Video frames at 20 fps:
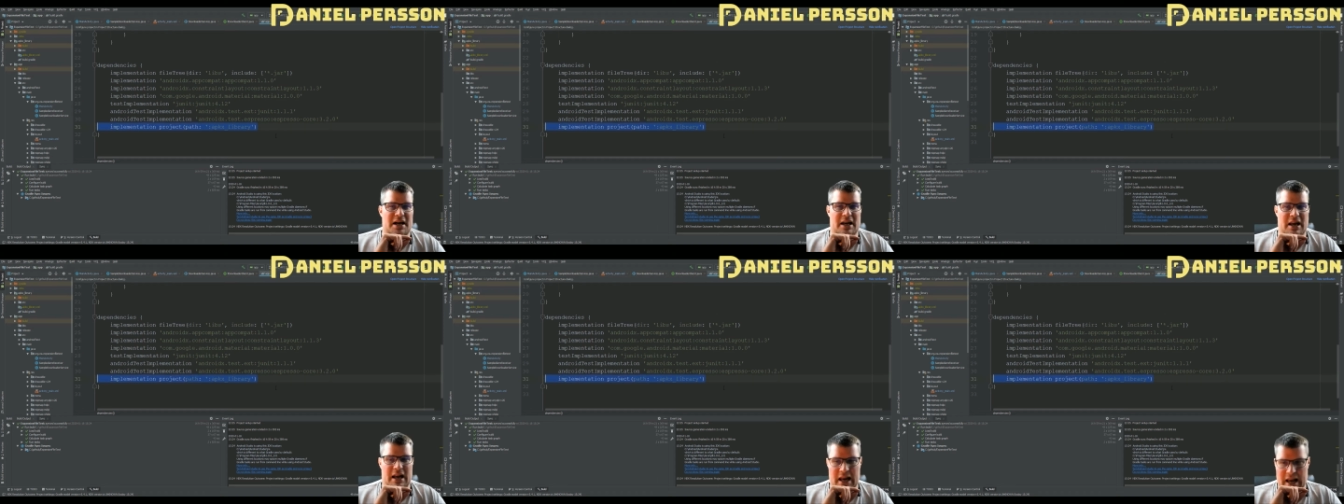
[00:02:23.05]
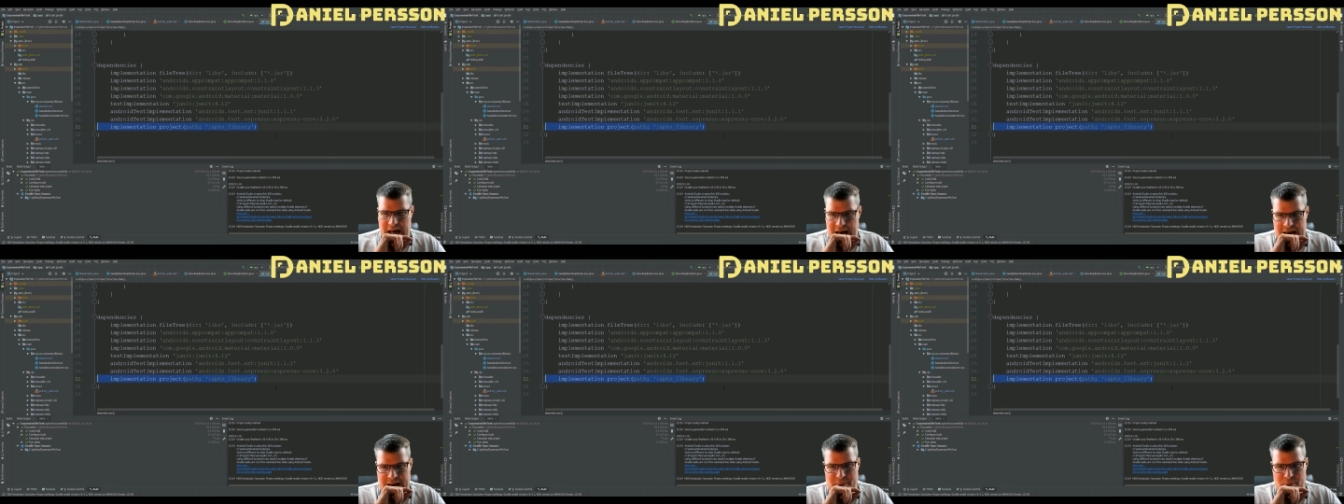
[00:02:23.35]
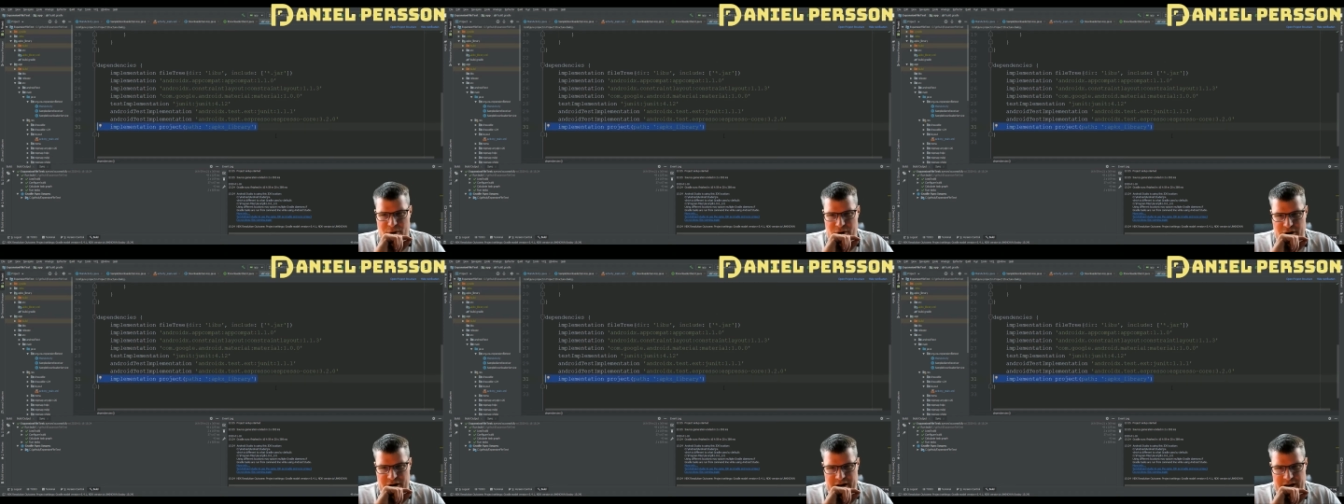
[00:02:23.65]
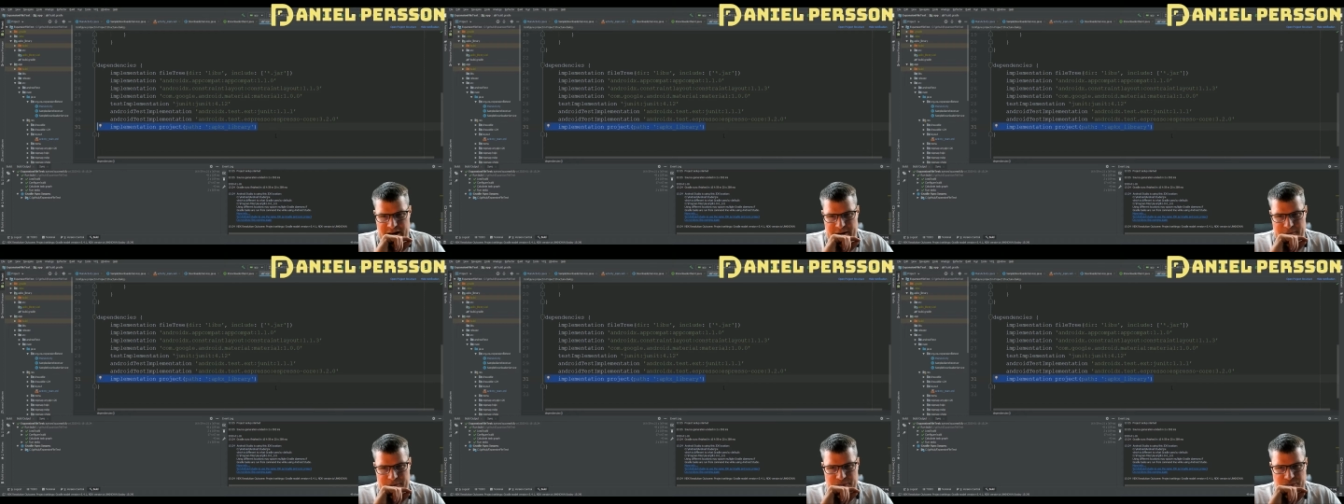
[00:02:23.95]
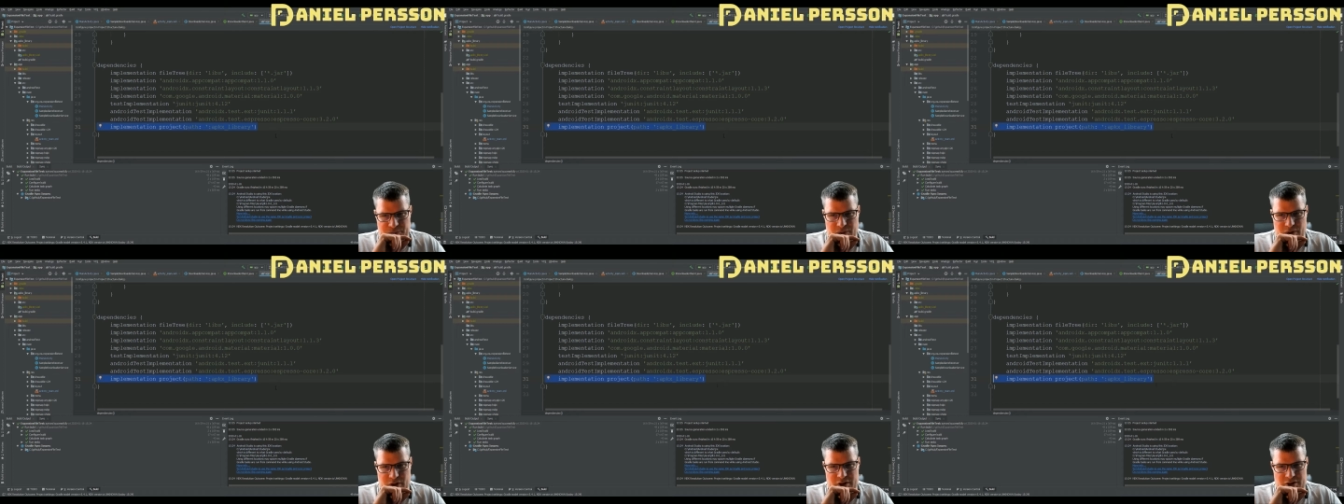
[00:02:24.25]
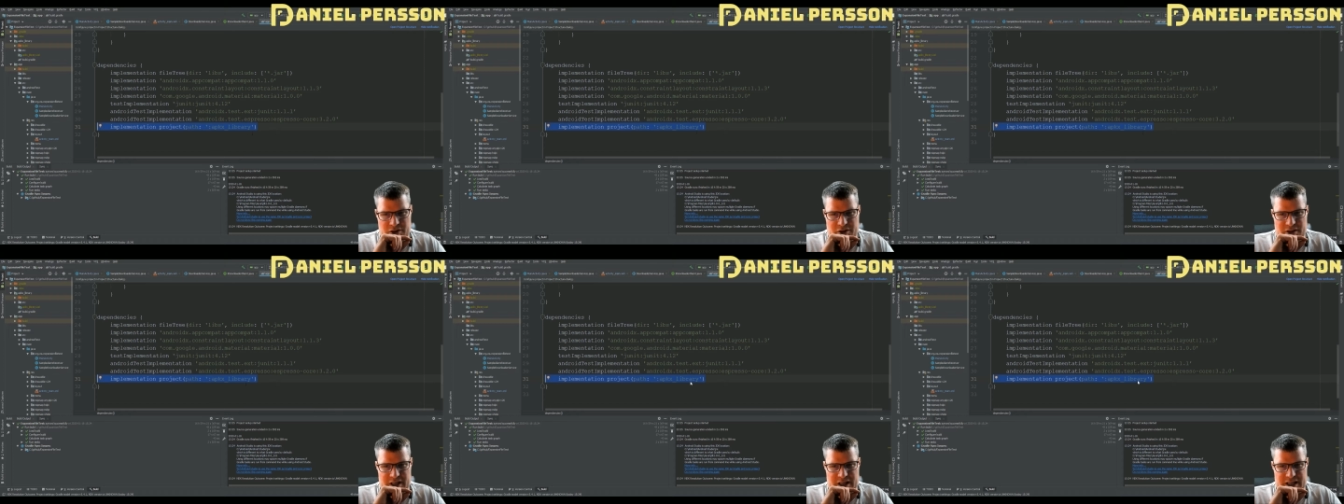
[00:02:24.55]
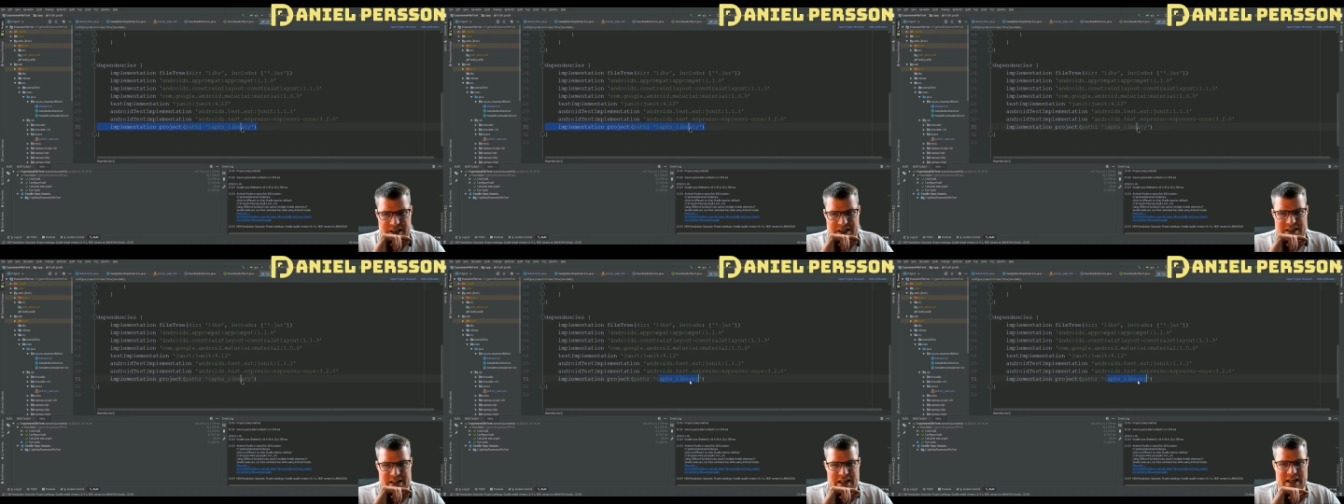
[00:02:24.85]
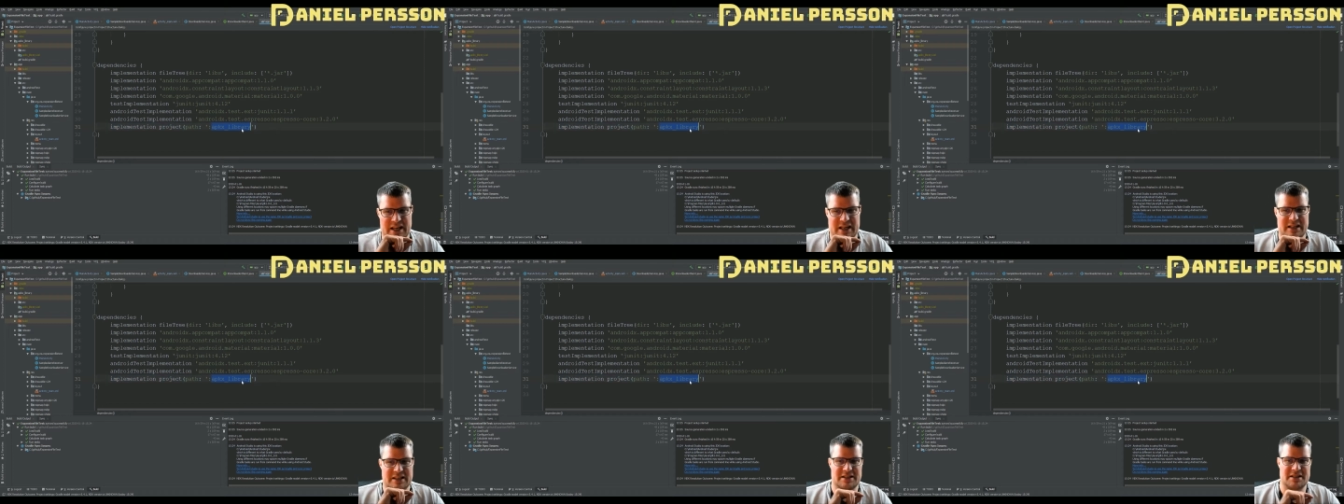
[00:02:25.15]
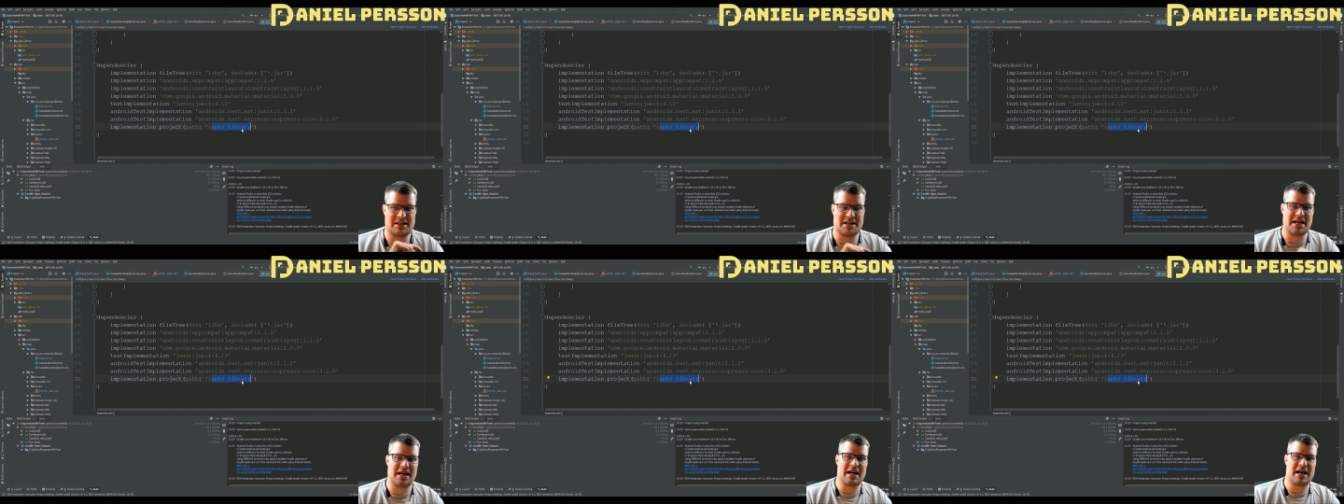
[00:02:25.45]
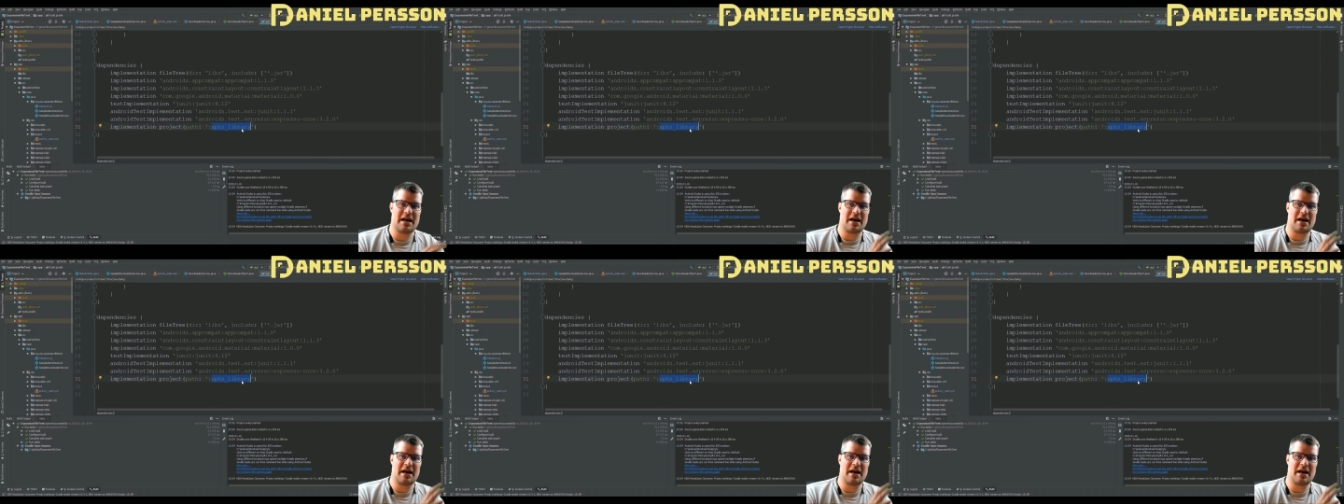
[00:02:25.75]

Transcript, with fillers: library. So this is the